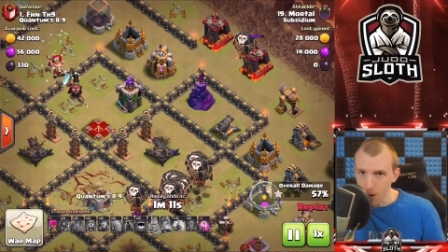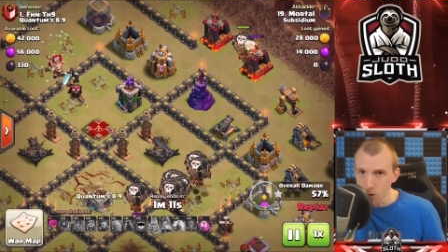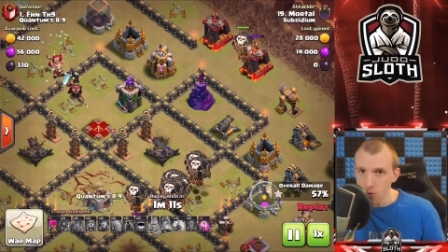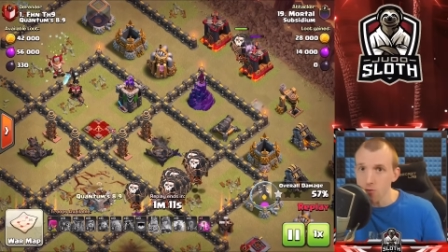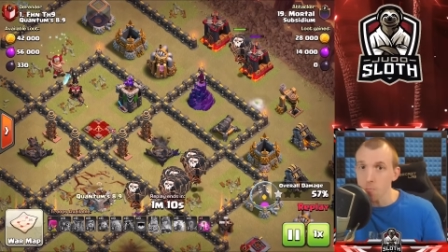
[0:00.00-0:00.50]

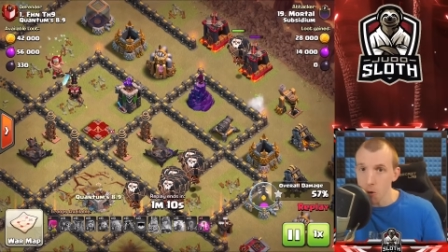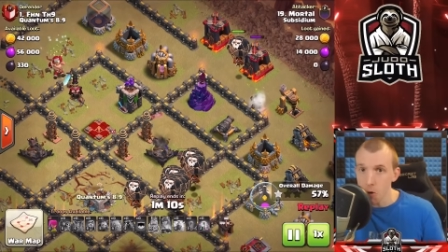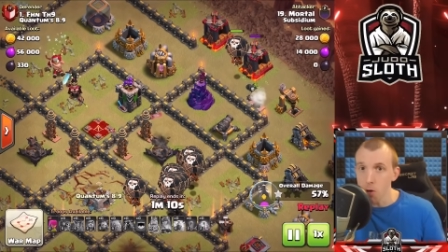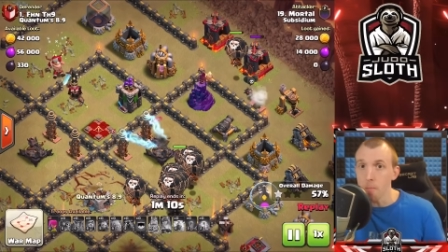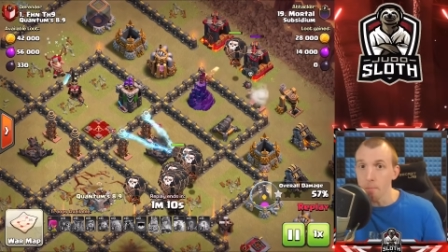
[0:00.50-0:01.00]
balloons
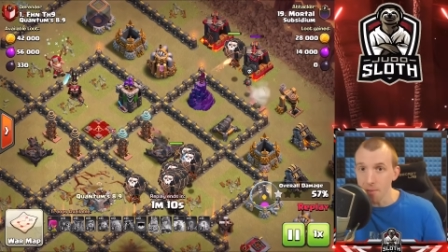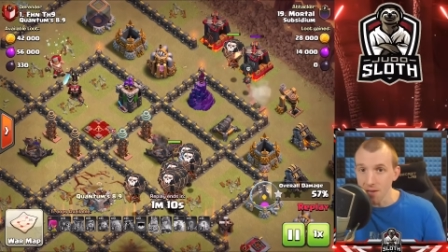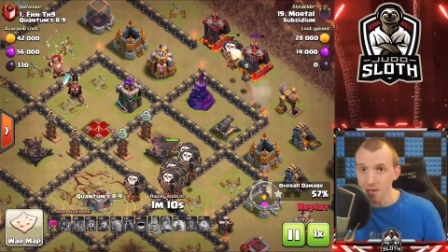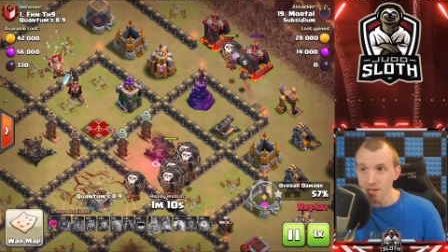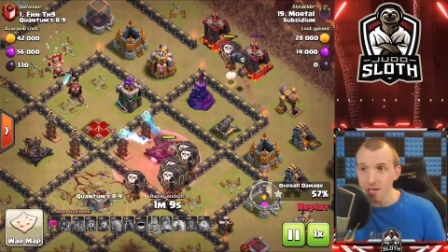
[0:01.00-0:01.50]
per
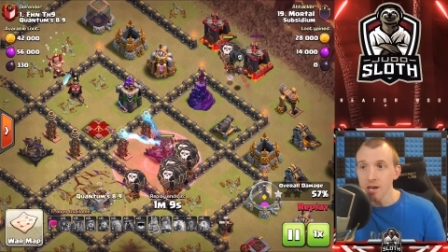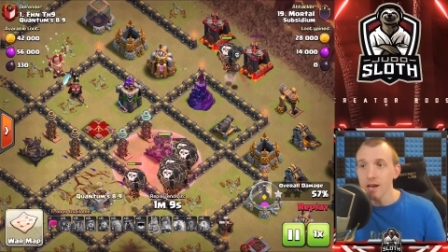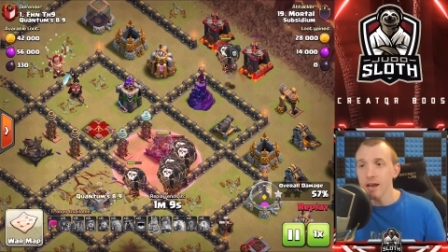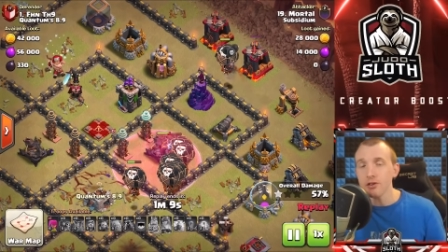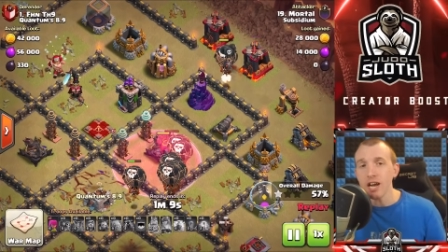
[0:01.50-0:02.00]
building. Now